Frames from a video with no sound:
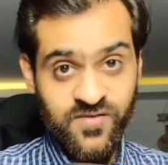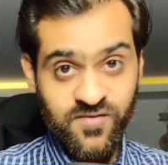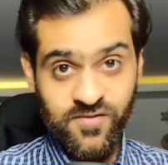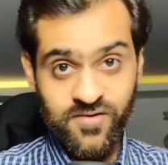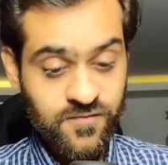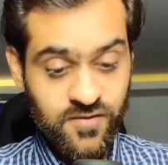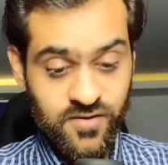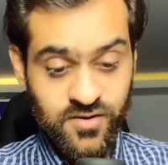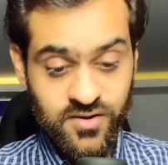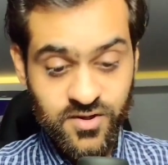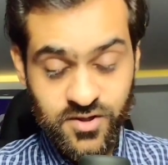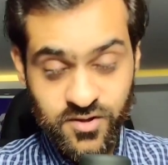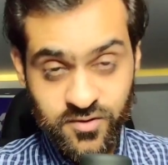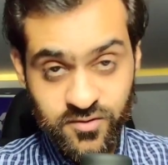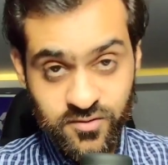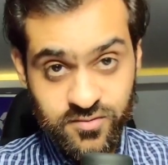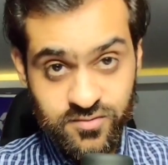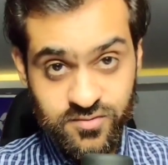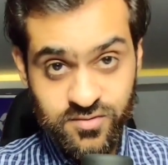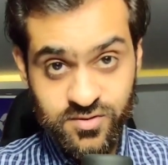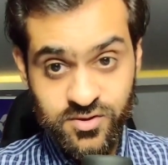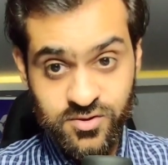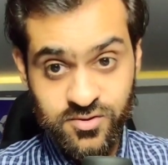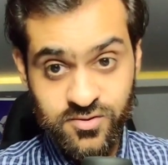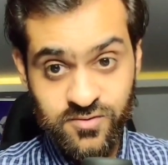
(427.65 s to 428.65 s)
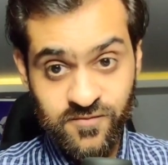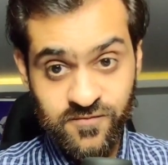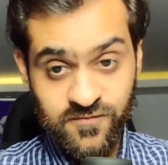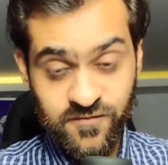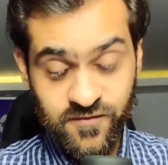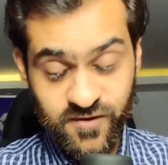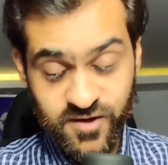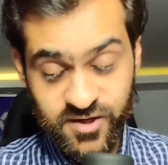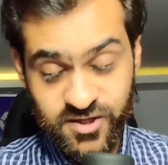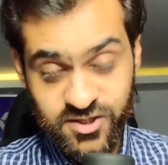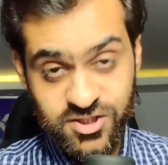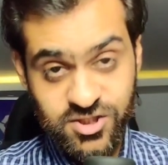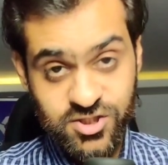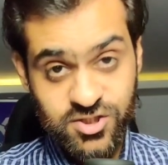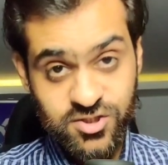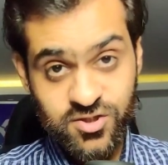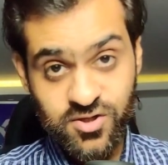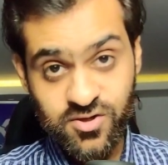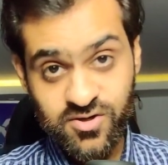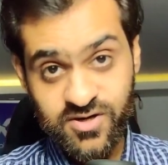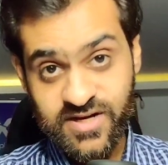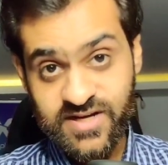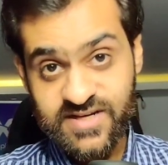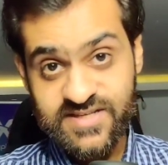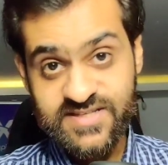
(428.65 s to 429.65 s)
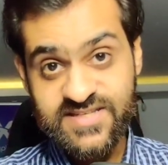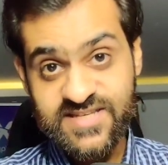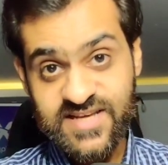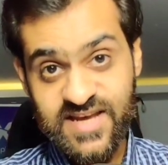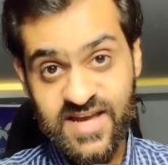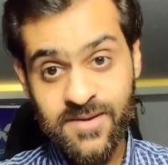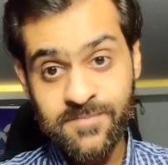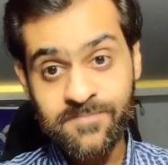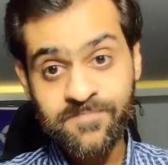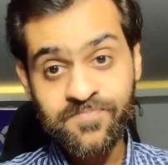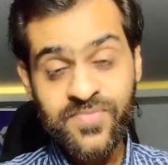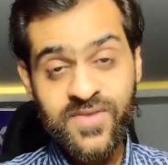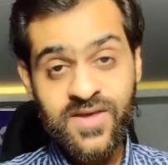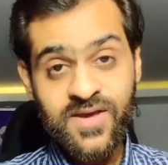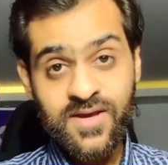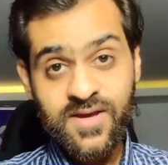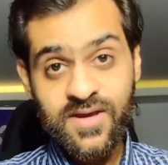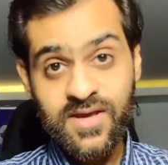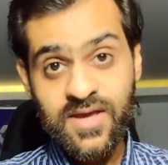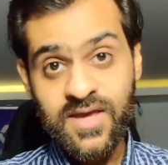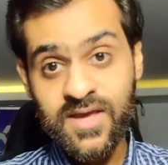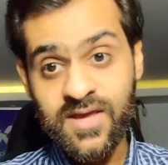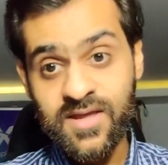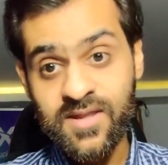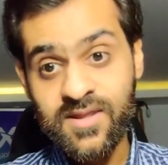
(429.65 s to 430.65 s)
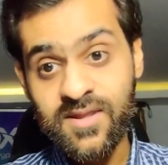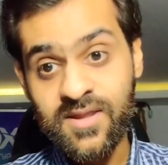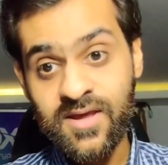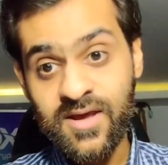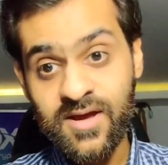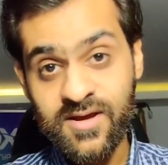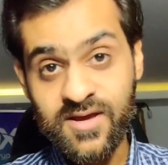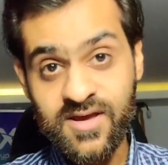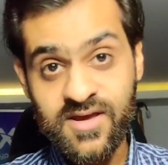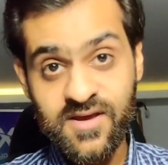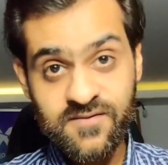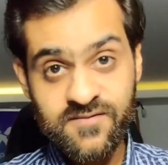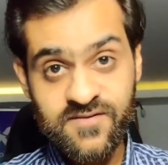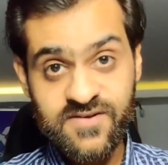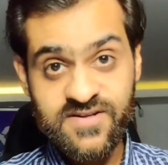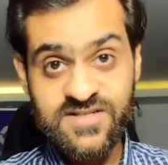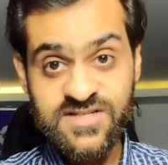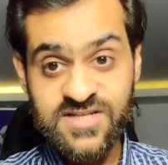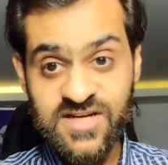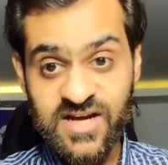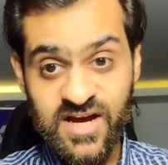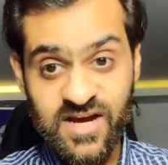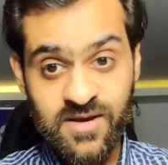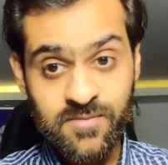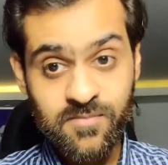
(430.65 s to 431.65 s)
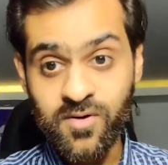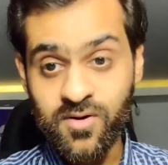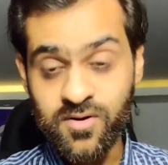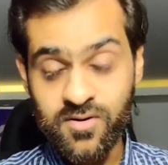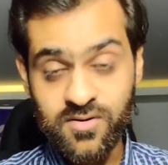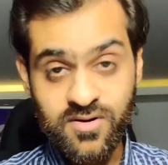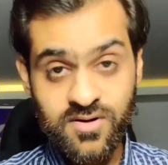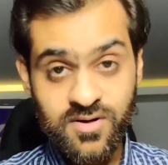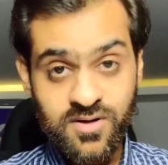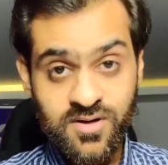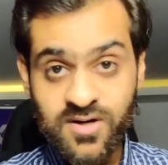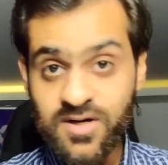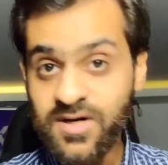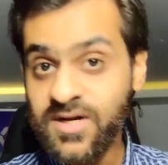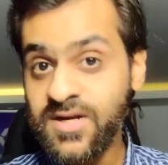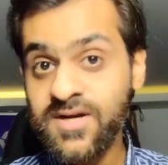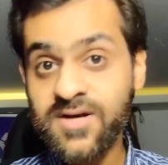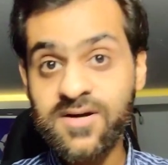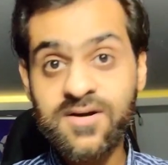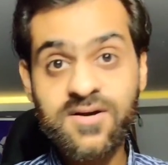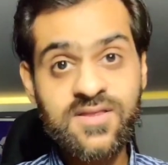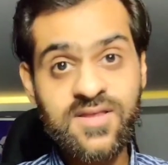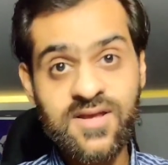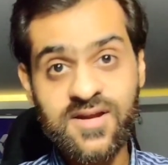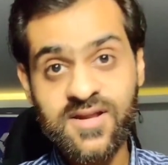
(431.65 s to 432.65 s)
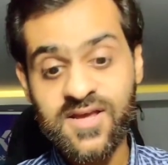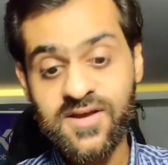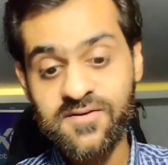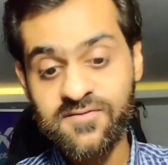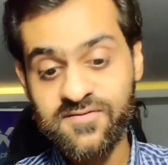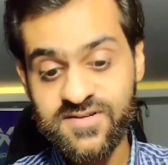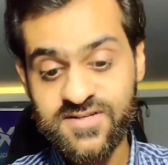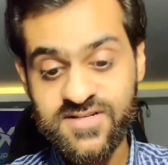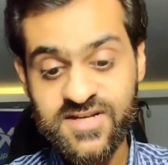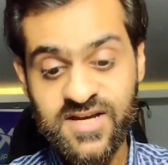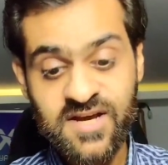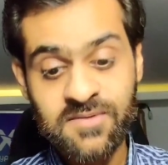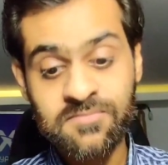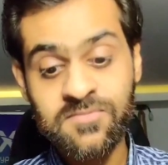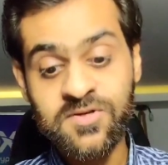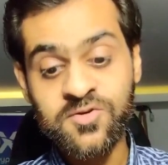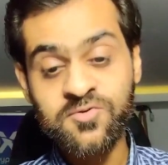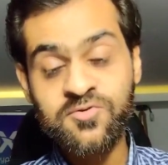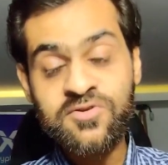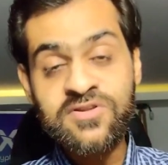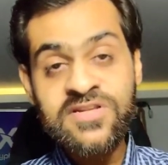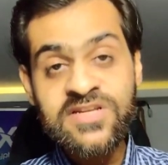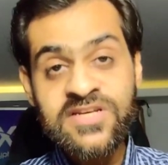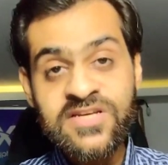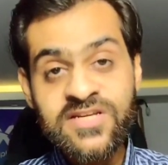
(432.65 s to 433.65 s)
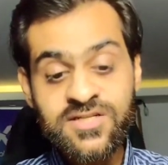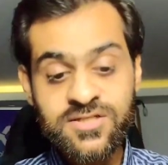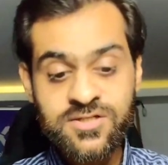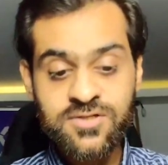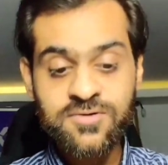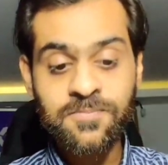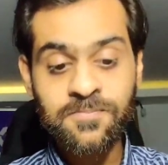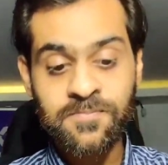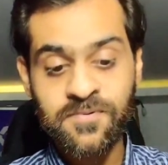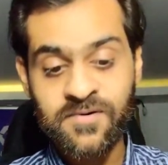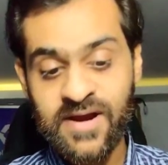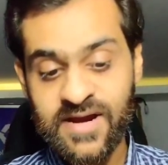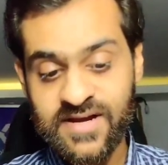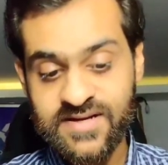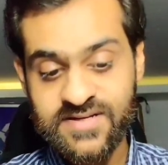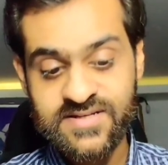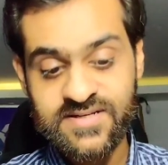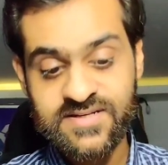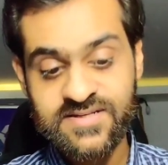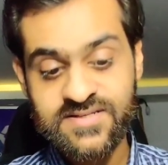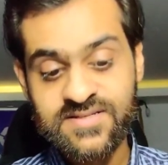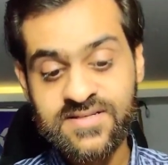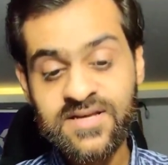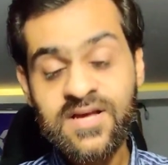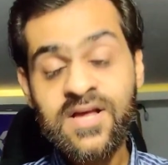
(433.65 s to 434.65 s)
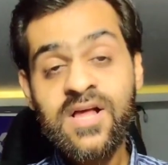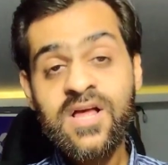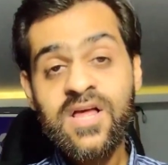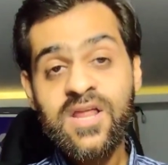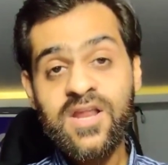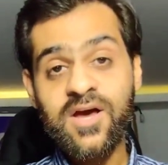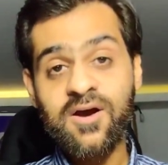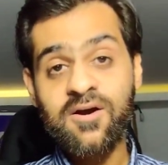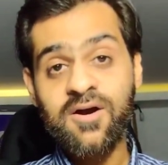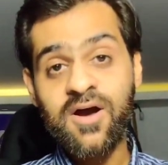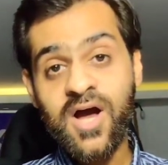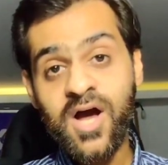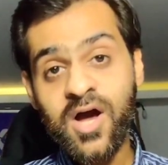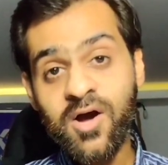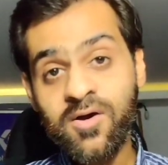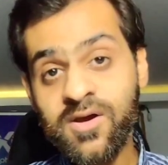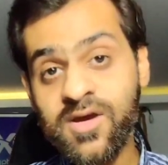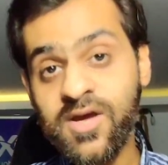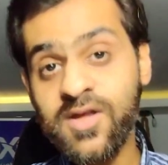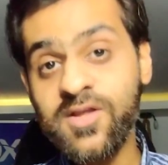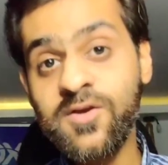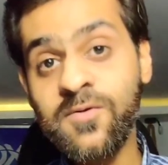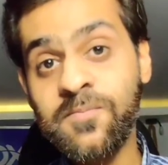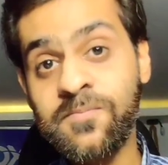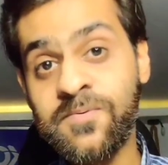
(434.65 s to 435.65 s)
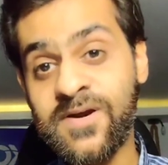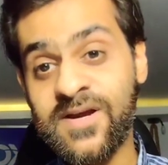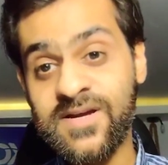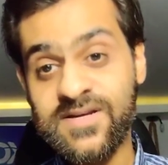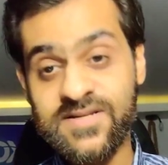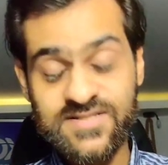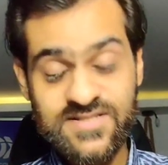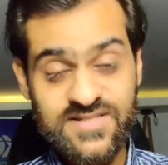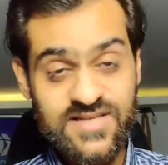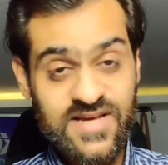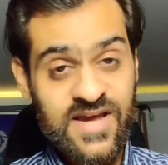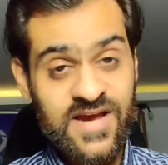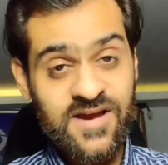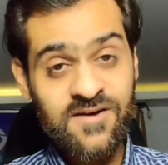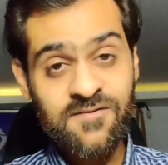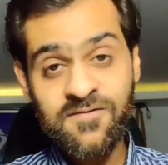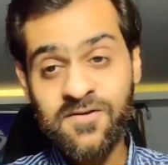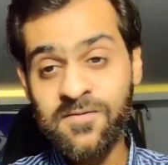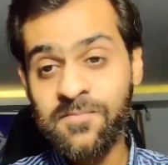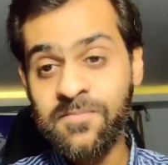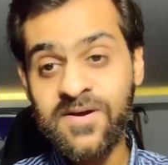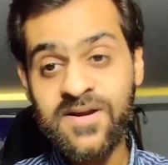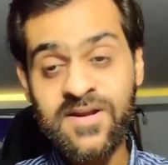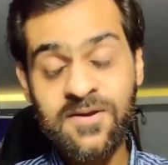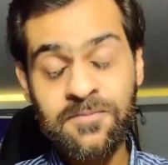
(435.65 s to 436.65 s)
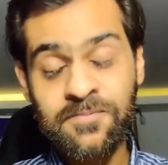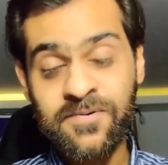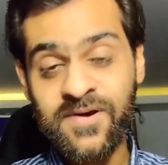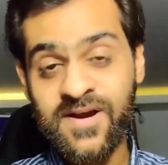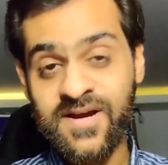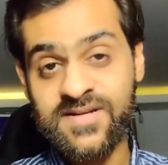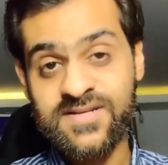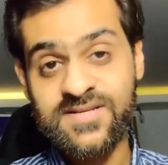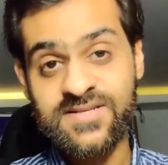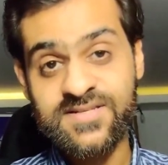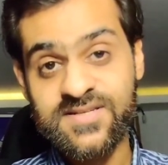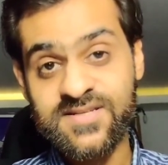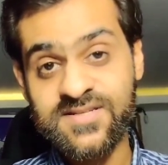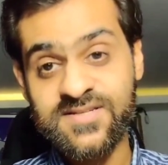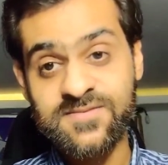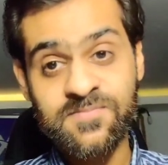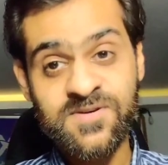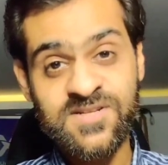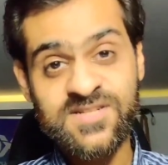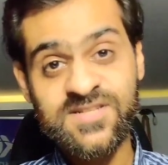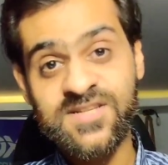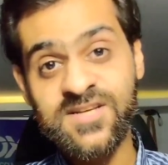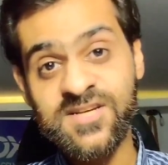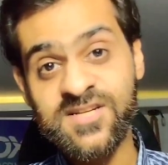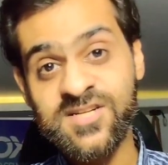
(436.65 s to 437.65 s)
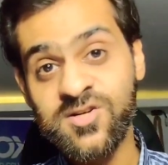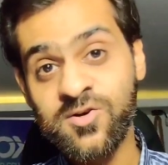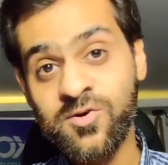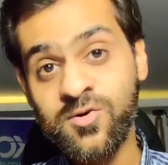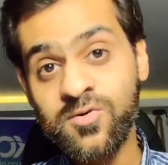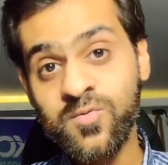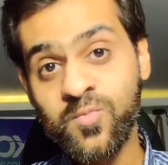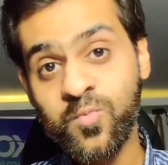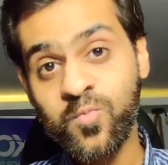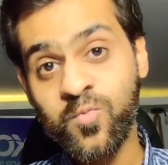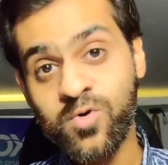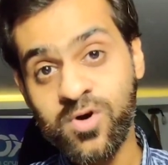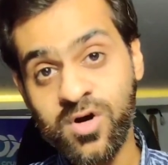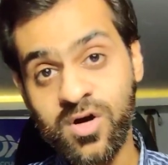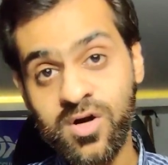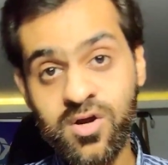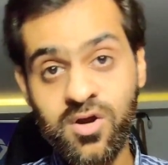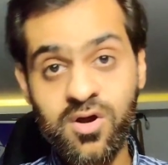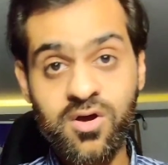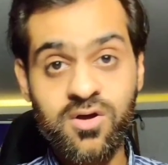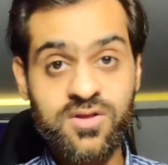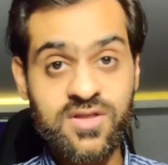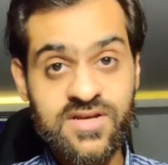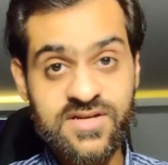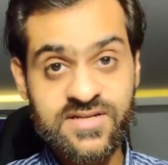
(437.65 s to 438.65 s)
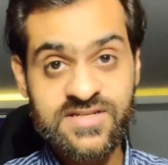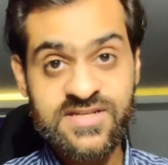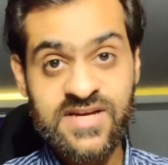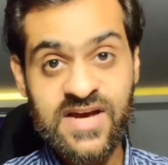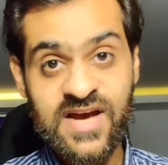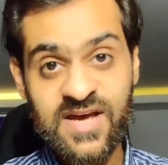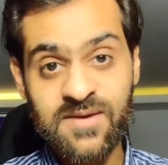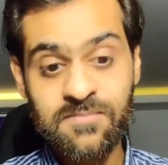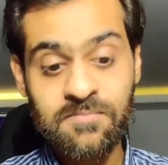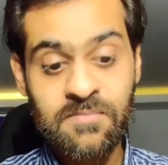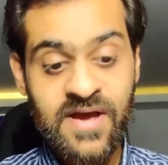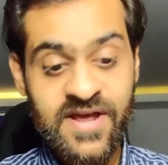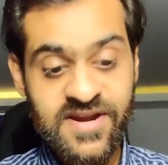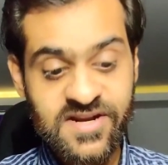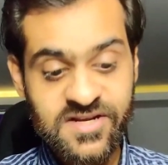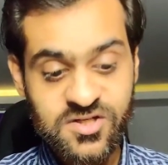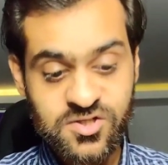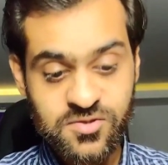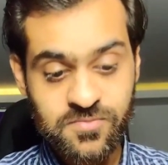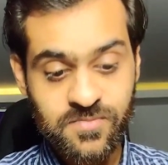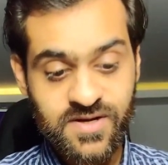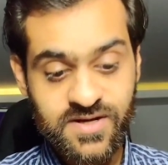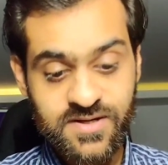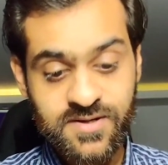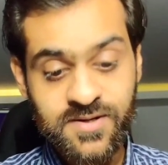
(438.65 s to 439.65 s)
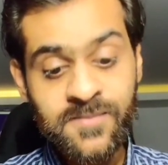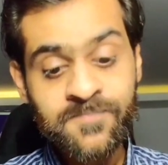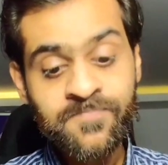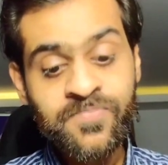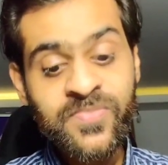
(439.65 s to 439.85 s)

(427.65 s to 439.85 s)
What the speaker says: For you to finish your exam in a given time or earlier than given time, you need to practice. Now, how can you practice? Everybody practices, but they don't work on their time management.